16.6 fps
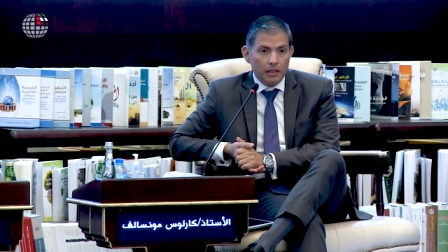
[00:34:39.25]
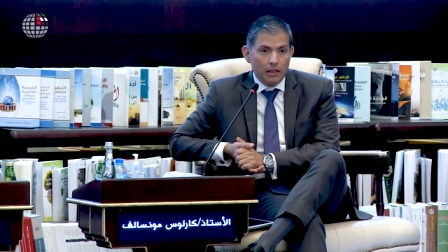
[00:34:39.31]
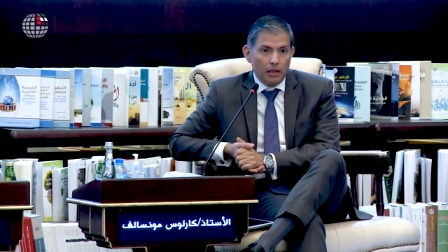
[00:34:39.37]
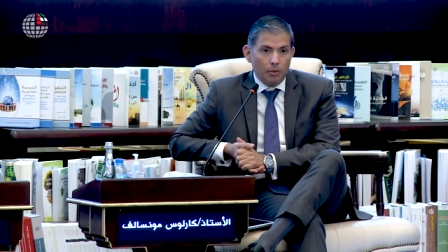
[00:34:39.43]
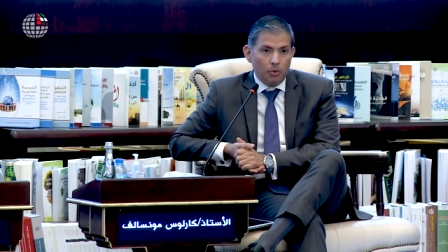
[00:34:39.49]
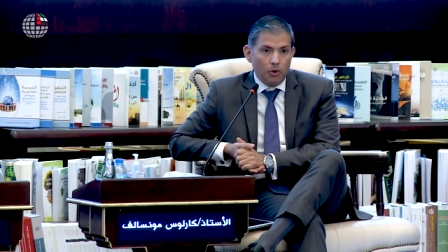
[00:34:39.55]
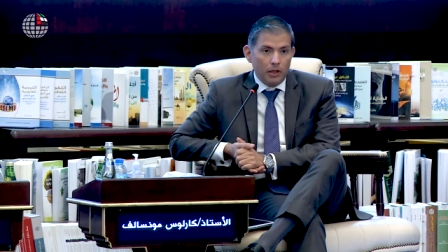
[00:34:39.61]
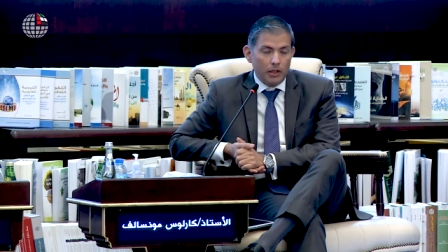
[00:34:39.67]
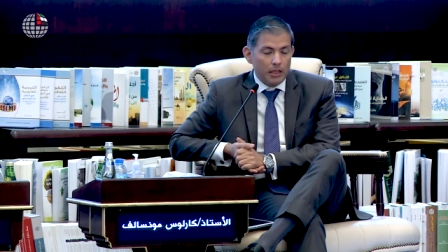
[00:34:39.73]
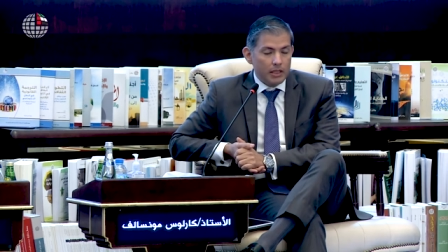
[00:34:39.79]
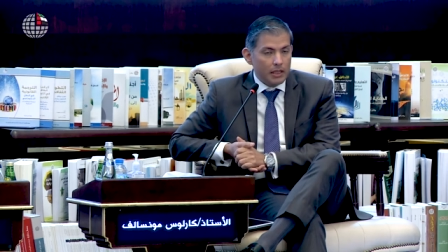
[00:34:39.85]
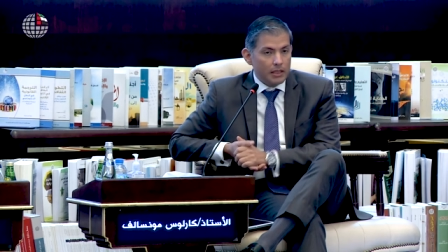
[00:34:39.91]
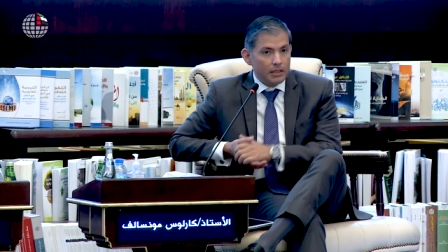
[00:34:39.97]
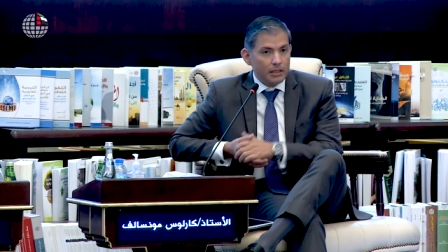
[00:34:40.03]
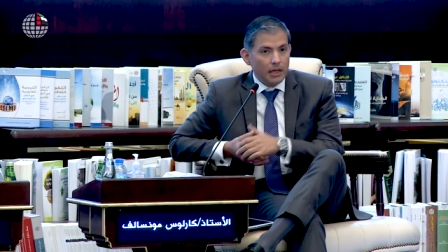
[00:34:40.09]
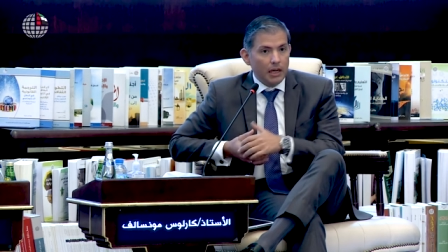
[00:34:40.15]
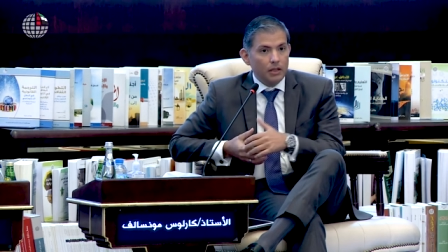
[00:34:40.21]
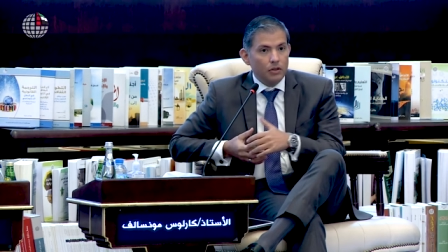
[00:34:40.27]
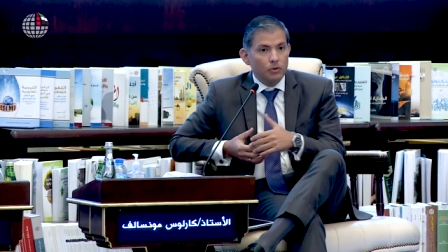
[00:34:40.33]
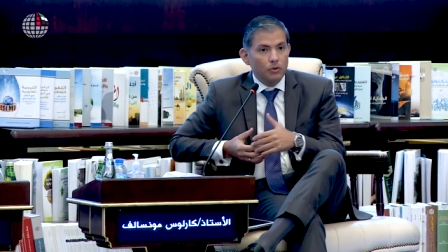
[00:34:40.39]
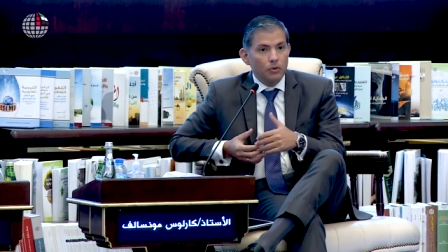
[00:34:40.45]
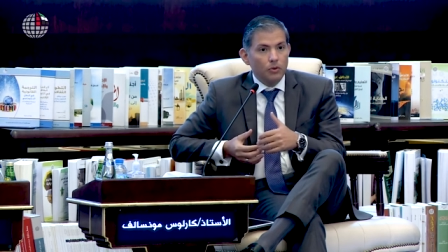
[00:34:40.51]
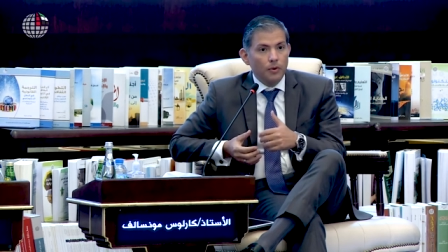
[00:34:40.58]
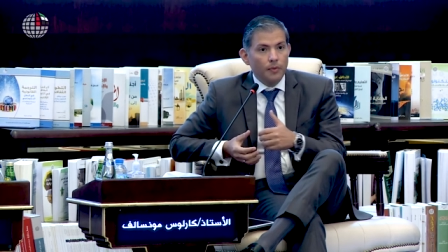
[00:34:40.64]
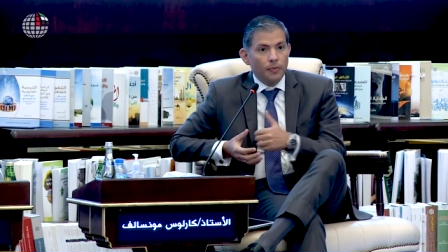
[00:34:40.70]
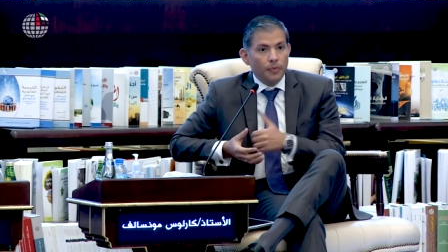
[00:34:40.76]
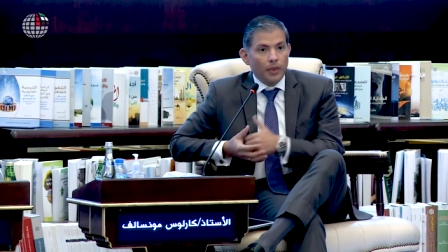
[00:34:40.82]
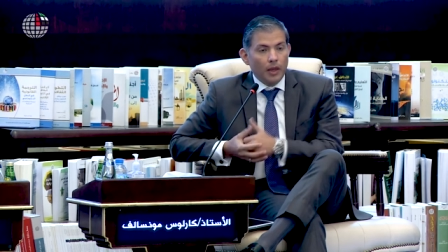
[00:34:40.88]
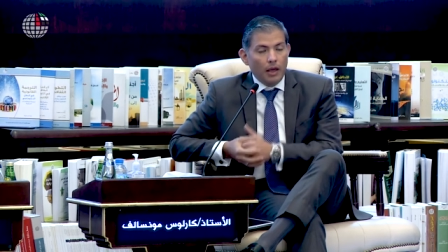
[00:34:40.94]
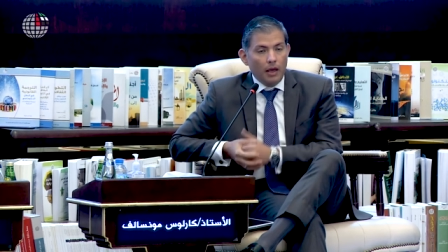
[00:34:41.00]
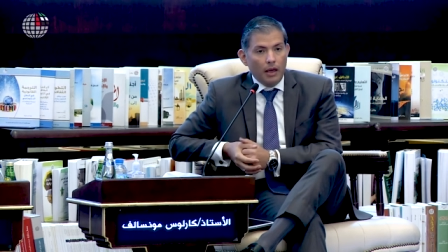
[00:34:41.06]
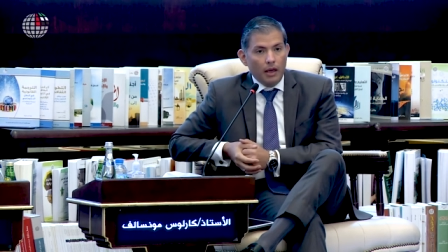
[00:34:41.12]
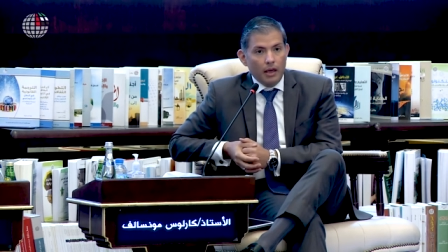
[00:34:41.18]
the politicians try to
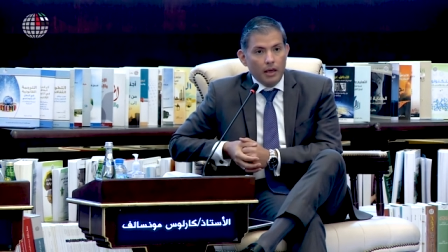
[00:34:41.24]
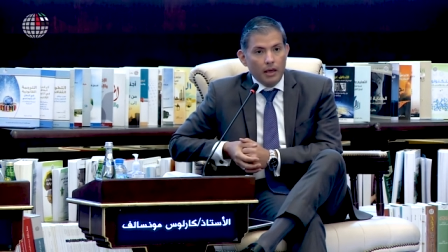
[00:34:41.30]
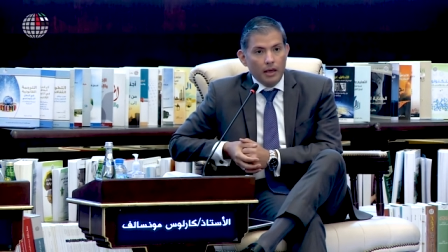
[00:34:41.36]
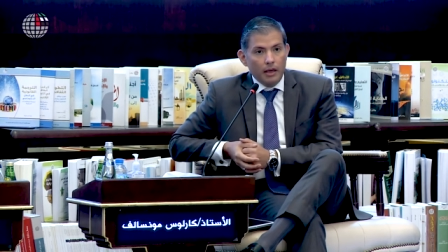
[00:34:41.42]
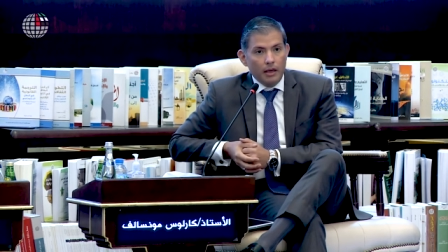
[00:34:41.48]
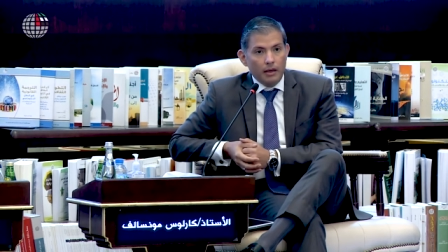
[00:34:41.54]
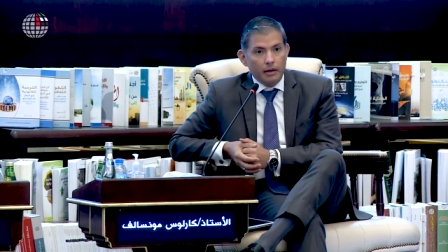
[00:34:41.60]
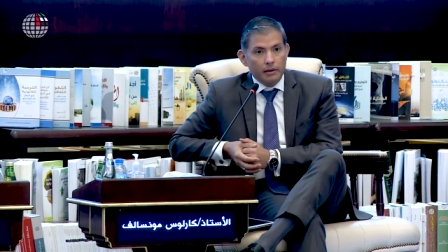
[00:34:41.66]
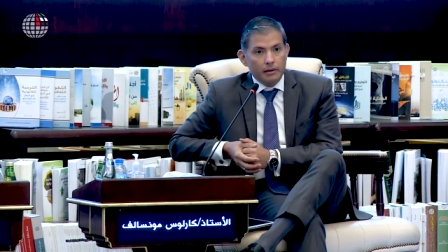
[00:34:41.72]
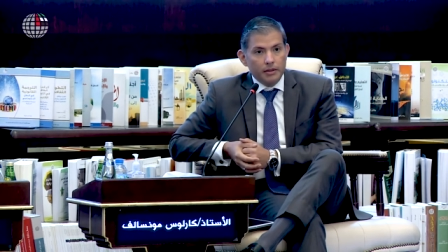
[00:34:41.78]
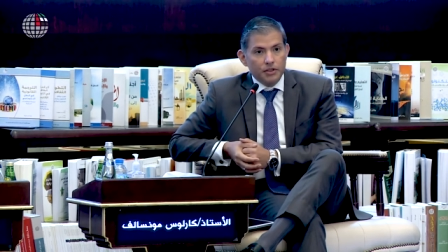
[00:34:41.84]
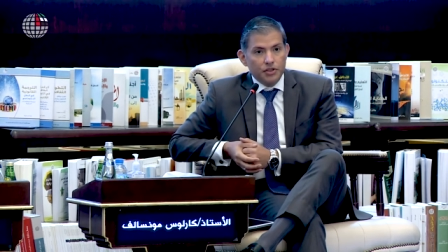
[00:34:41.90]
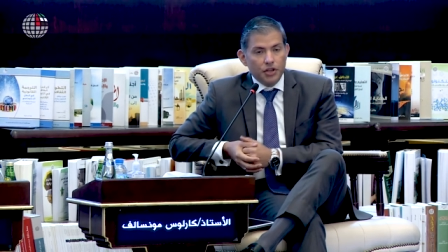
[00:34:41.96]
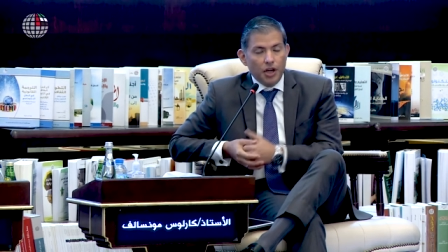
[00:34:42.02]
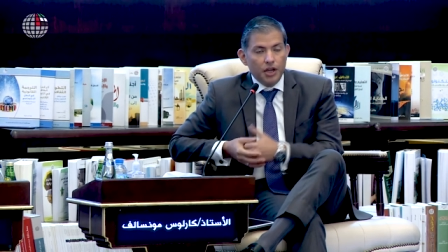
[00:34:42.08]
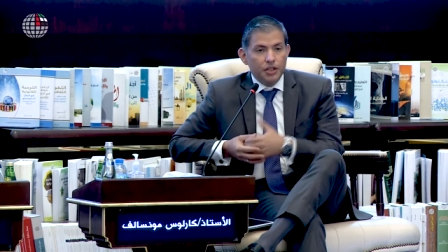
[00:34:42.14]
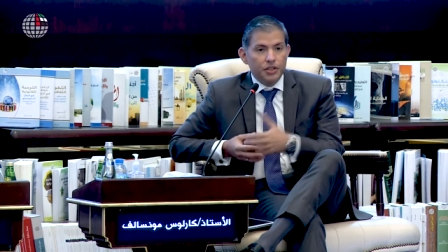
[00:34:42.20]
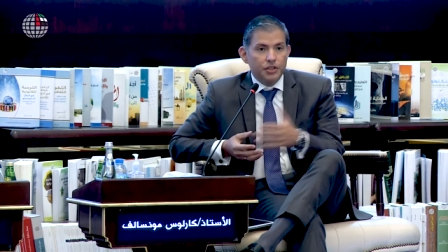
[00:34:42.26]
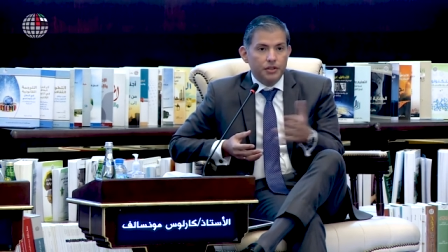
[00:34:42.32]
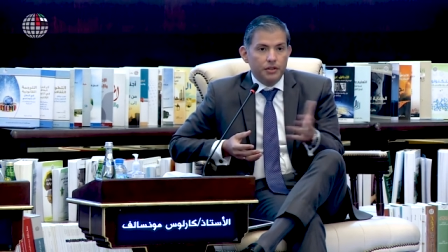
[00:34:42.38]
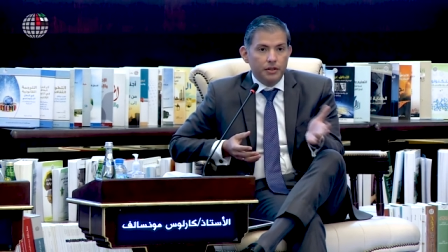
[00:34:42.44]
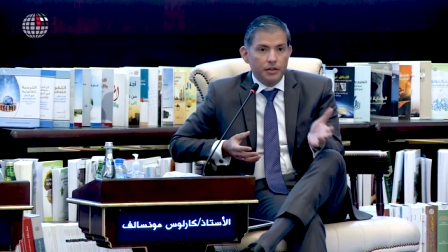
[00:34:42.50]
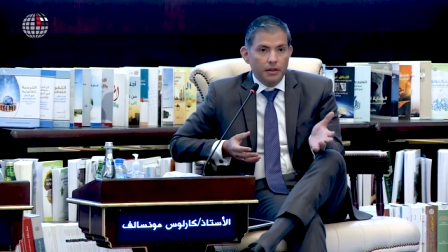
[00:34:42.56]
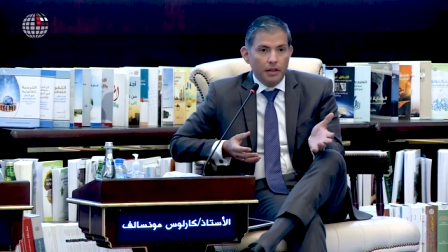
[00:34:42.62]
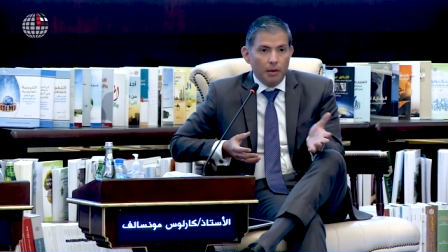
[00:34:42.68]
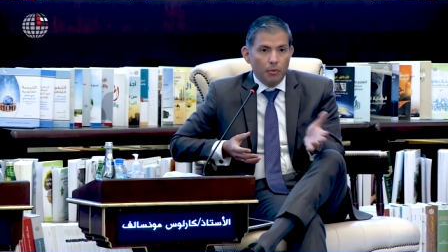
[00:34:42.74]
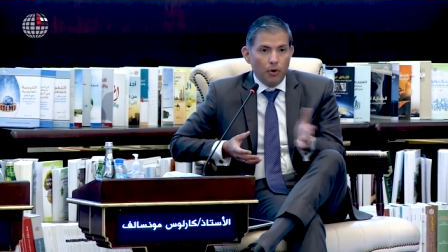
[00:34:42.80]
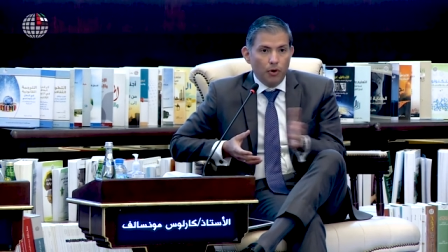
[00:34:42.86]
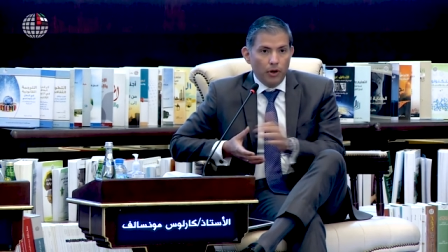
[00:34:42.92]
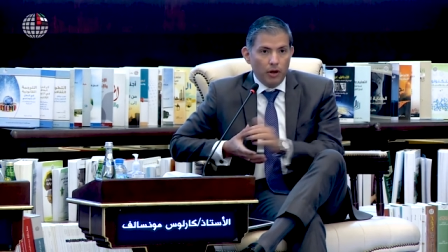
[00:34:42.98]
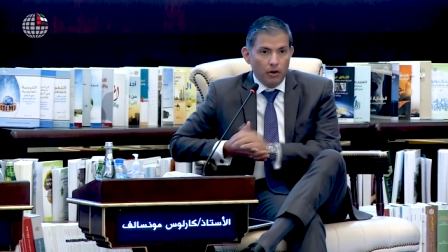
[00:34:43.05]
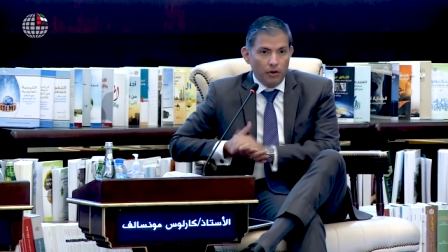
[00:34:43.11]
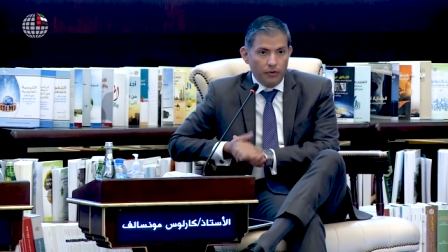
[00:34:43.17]
uh, uh change the
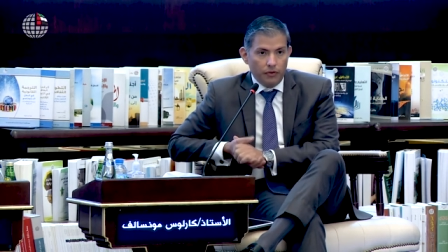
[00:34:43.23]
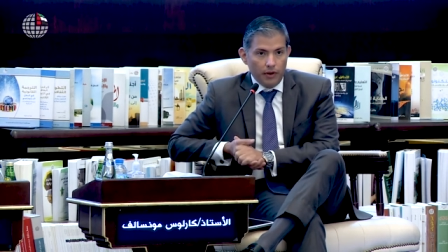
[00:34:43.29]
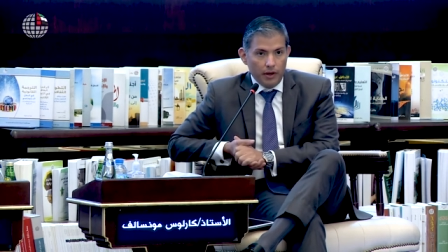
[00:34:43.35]
model of uh,